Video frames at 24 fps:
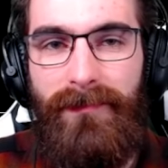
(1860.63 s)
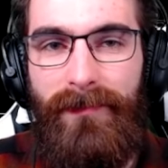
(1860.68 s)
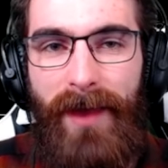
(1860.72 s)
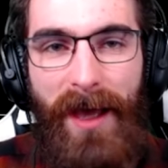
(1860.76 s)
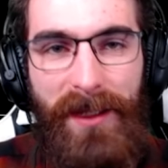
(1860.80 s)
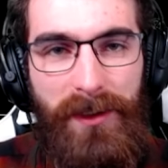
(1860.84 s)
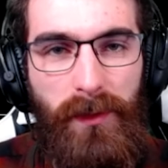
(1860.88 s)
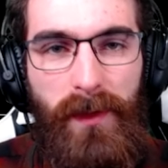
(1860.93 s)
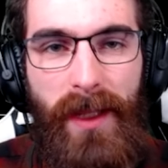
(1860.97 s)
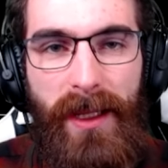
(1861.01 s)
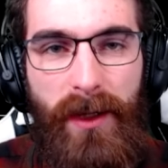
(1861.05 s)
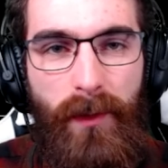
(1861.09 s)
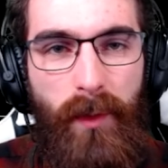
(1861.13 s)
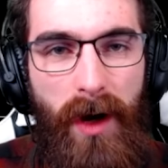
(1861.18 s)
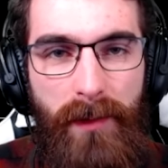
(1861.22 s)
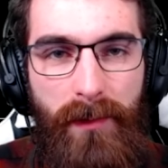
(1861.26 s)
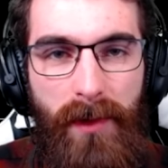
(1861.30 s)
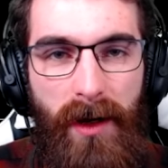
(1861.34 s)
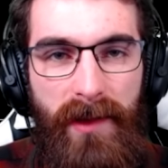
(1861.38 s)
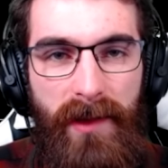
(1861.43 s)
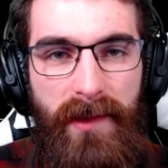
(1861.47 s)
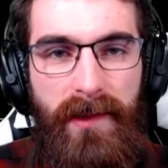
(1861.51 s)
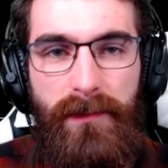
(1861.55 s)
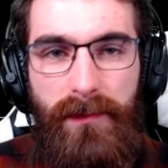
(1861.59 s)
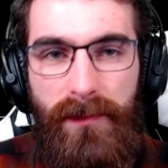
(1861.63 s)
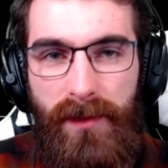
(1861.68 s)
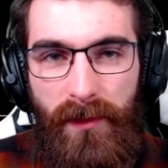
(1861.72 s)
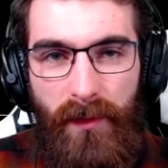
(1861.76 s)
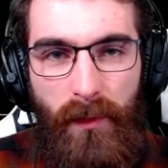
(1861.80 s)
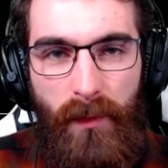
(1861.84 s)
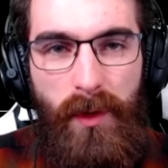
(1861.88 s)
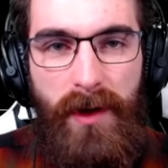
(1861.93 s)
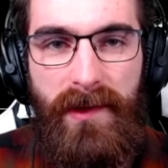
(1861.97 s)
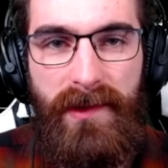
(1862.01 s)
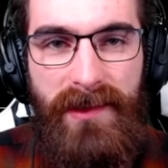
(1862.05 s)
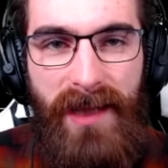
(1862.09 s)
don't like Wide Moss. They're
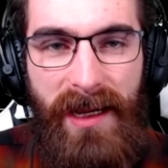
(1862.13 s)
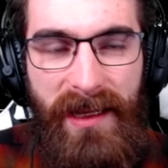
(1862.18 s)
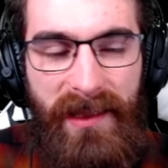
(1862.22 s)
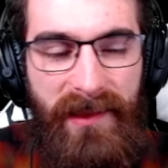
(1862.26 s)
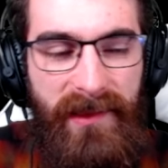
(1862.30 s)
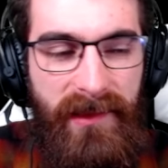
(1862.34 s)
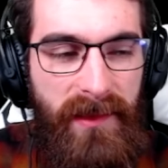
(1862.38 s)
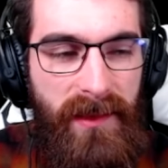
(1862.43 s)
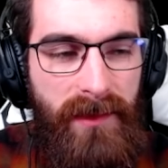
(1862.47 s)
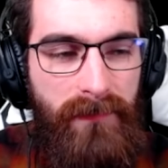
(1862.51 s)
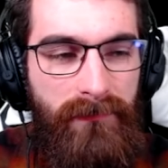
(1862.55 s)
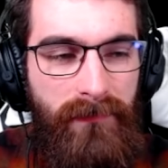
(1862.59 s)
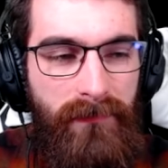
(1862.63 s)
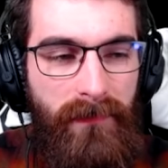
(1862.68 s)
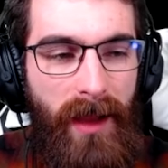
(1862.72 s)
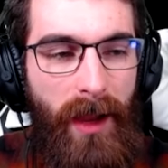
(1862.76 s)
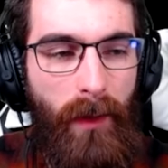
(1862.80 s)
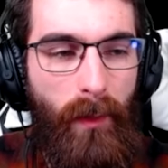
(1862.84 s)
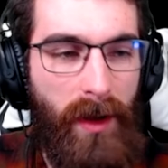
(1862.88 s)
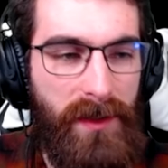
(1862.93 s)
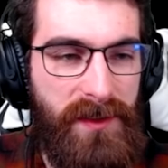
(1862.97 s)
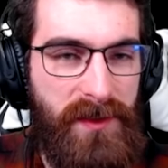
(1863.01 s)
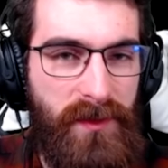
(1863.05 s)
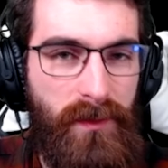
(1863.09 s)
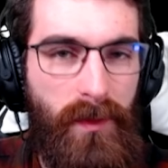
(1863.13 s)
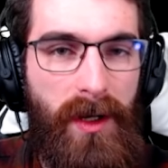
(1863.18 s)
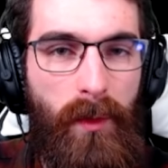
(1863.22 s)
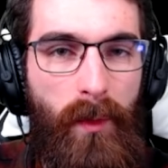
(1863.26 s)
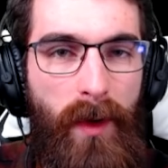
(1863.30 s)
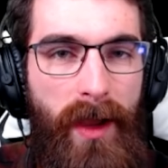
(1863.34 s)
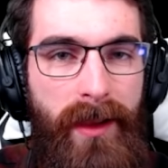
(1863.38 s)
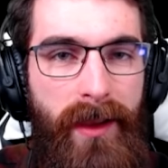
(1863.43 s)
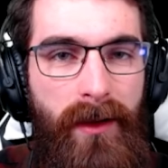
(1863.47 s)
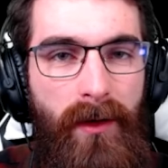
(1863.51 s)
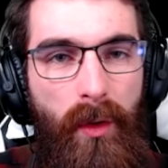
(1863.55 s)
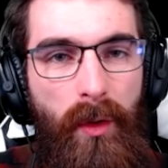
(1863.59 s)
the worst. I see them, I want to run
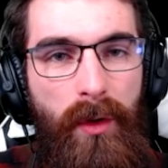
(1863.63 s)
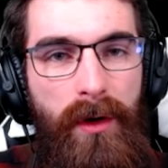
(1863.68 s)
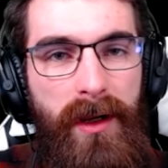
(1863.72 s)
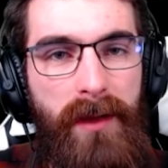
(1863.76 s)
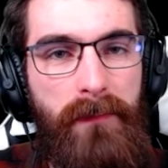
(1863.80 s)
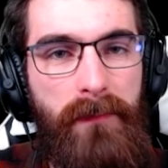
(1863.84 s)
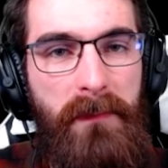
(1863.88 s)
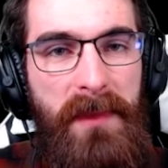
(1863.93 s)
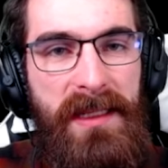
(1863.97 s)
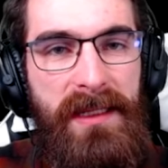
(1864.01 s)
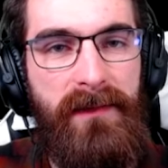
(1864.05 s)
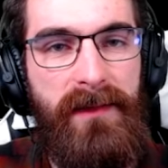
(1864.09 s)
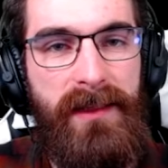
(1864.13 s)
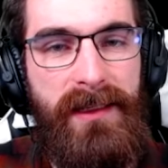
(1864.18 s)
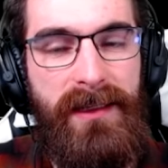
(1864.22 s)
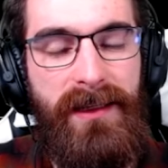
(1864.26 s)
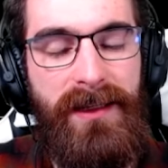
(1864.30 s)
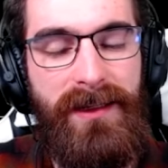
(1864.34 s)
away or immediately